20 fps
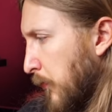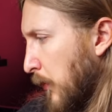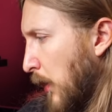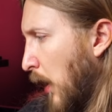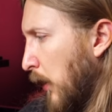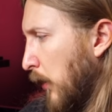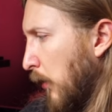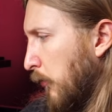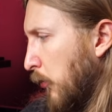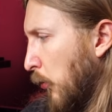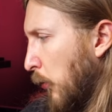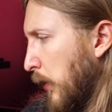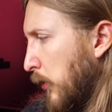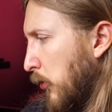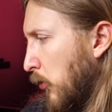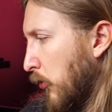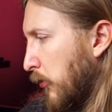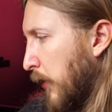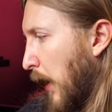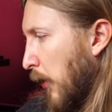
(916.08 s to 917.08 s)
I love the way
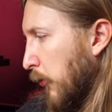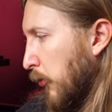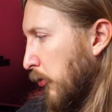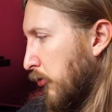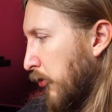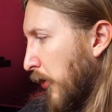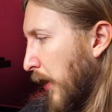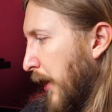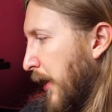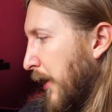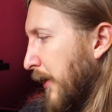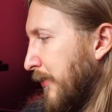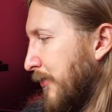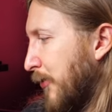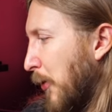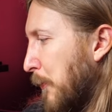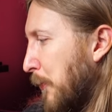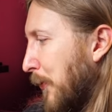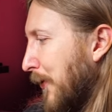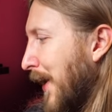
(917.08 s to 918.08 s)
you're, how you're trying
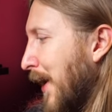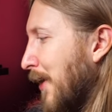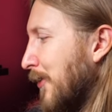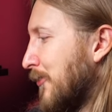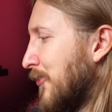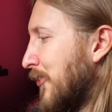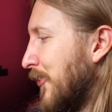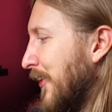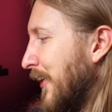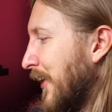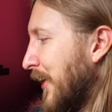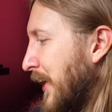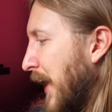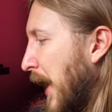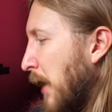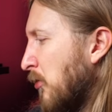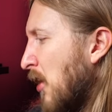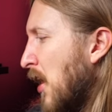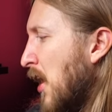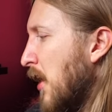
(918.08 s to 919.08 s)
to pronounce Cyrillic
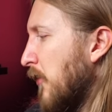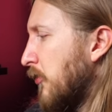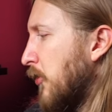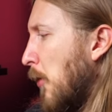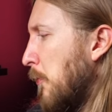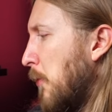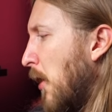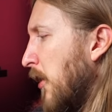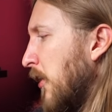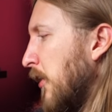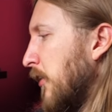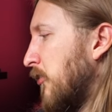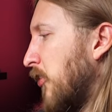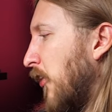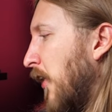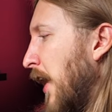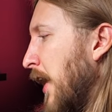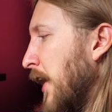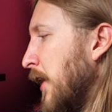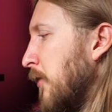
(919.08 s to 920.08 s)
names. Don't bother
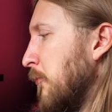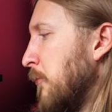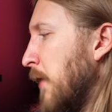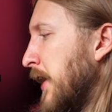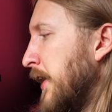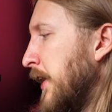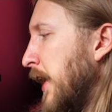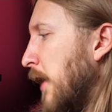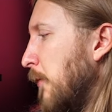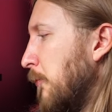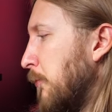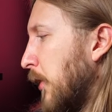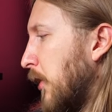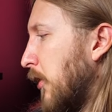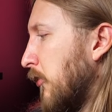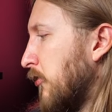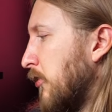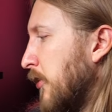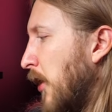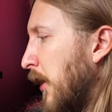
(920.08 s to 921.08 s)
trying my name
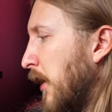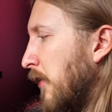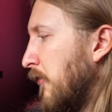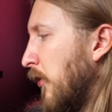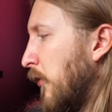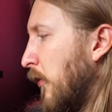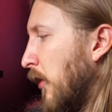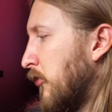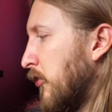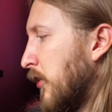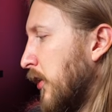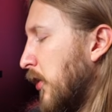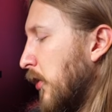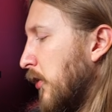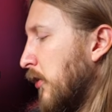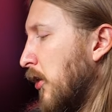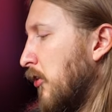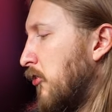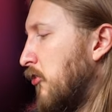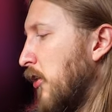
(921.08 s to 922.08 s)
because not every Russian
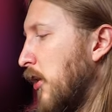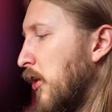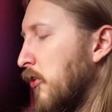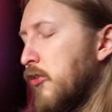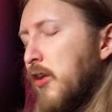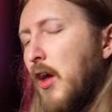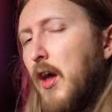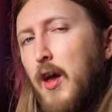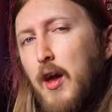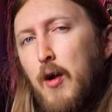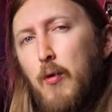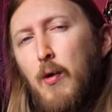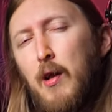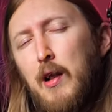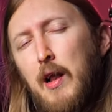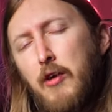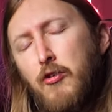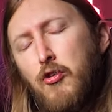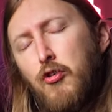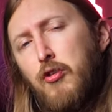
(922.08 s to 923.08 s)
could. Cheers.
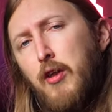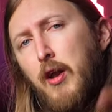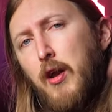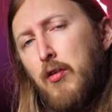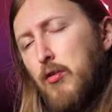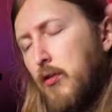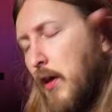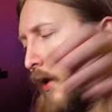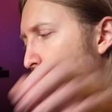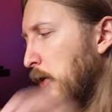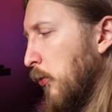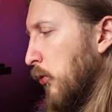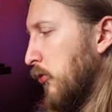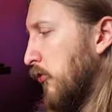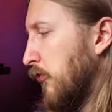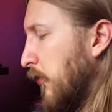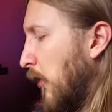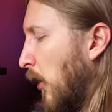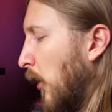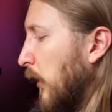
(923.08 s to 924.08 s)
Well, I just did it and it was
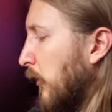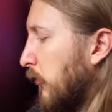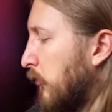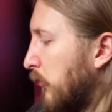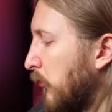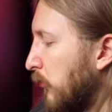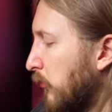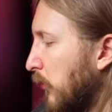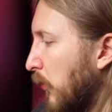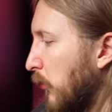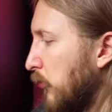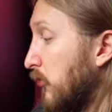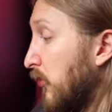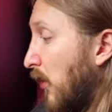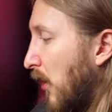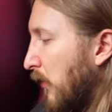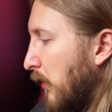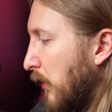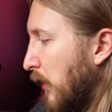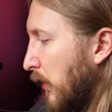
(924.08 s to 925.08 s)
flawless, so
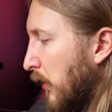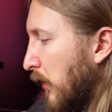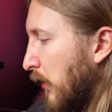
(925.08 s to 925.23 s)
sorry.